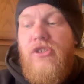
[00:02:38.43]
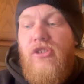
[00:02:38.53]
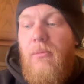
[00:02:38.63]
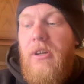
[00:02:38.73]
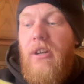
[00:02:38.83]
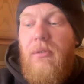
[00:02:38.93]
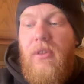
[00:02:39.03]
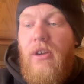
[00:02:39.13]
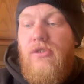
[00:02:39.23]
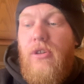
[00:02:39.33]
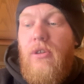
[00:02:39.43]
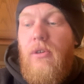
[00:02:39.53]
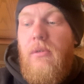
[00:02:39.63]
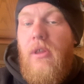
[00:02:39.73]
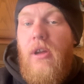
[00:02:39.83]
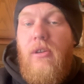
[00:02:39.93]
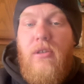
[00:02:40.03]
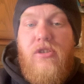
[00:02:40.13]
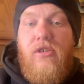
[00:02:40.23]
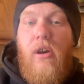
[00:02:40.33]
So many different things you can do with it. You
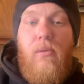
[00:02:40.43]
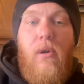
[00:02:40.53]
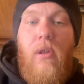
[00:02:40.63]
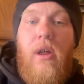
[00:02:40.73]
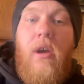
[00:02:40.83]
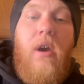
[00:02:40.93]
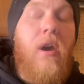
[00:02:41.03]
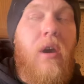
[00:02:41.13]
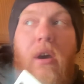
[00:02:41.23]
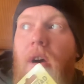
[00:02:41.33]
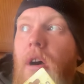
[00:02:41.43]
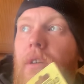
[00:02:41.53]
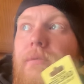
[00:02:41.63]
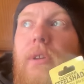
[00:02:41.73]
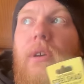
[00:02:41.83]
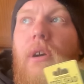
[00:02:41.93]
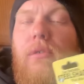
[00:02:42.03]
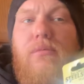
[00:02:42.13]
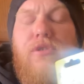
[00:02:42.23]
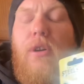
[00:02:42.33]
can slow roll it. You can go
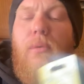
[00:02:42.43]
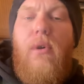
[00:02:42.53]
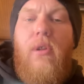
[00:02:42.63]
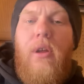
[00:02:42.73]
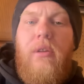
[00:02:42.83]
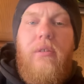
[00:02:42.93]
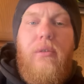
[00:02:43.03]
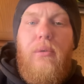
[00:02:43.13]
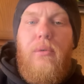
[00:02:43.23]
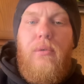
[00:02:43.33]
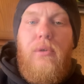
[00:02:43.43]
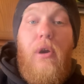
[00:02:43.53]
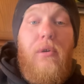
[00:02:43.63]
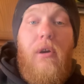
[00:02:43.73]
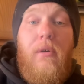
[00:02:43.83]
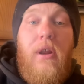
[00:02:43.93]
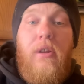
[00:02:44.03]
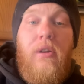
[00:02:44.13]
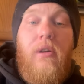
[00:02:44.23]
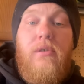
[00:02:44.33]
from slow rolling to yo-yoing
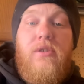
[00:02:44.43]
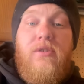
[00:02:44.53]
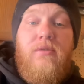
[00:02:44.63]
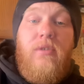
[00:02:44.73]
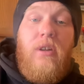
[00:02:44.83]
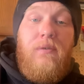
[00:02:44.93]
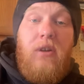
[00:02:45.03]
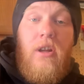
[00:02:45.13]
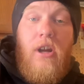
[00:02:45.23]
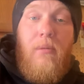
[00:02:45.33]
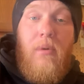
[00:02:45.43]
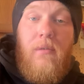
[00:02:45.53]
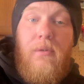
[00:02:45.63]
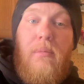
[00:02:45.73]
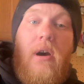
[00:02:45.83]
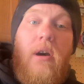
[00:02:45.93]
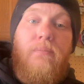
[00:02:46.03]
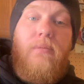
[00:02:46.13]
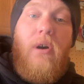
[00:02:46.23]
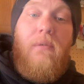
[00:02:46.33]
it, just lifting it up off
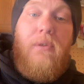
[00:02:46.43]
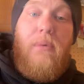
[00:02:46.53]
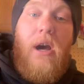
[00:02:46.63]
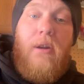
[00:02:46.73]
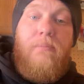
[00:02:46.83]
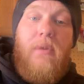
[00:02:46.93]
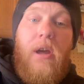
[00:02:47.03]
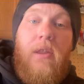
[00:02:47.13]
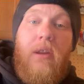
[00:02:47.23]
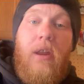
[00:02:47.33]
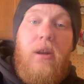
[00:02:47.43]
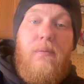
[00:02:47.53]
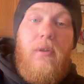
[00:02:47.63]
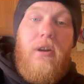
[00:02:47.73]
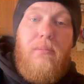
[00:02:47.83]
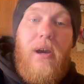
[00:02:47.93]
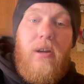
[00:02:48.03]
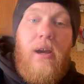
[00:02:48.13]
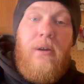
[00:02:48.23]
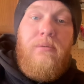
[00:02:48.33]
the bottom and then let it flutter back
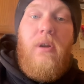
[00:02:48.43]
down.